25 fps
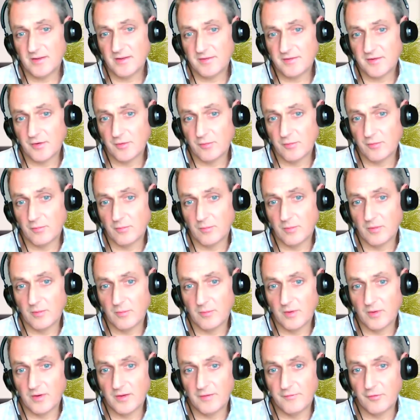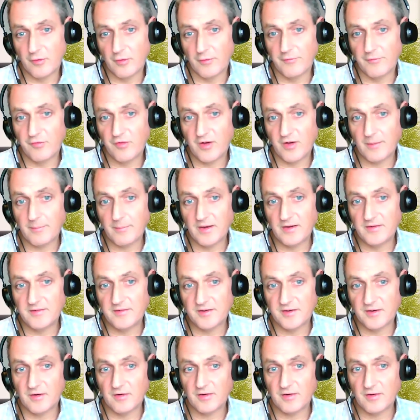So where you've got
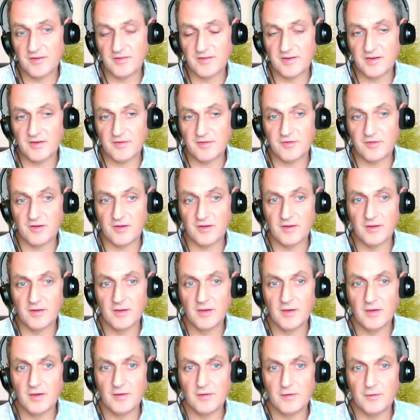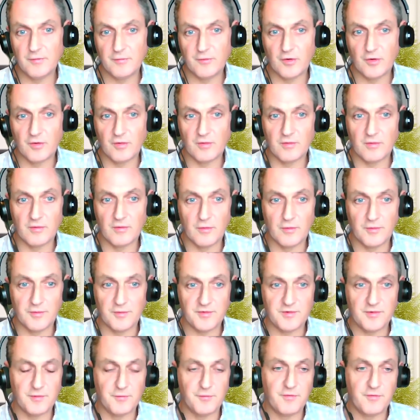fragmented architecture, you've got
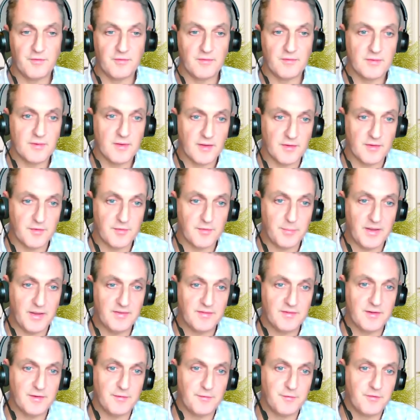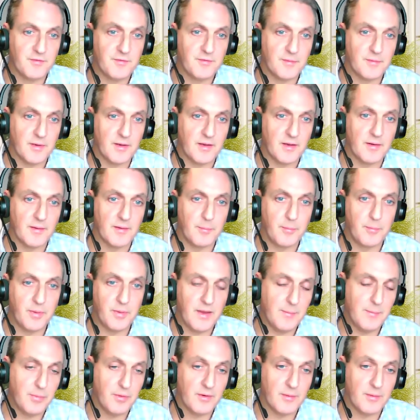lots of expensive
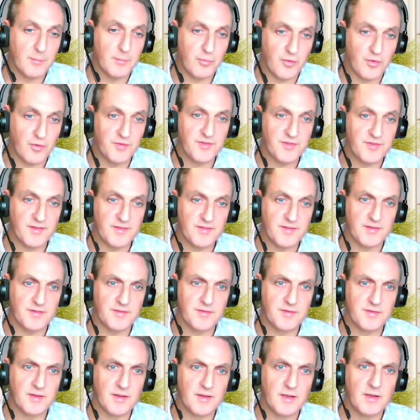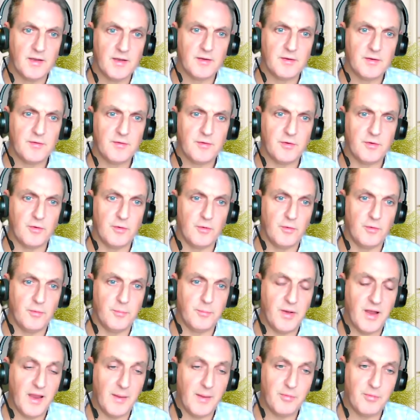people and processes to
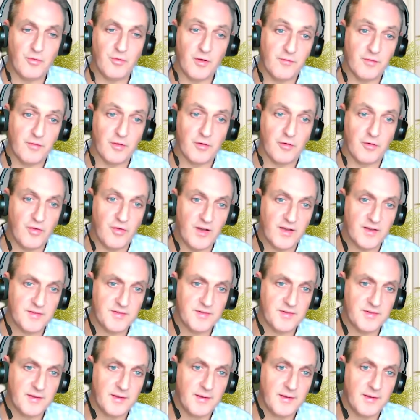paper over the cracks.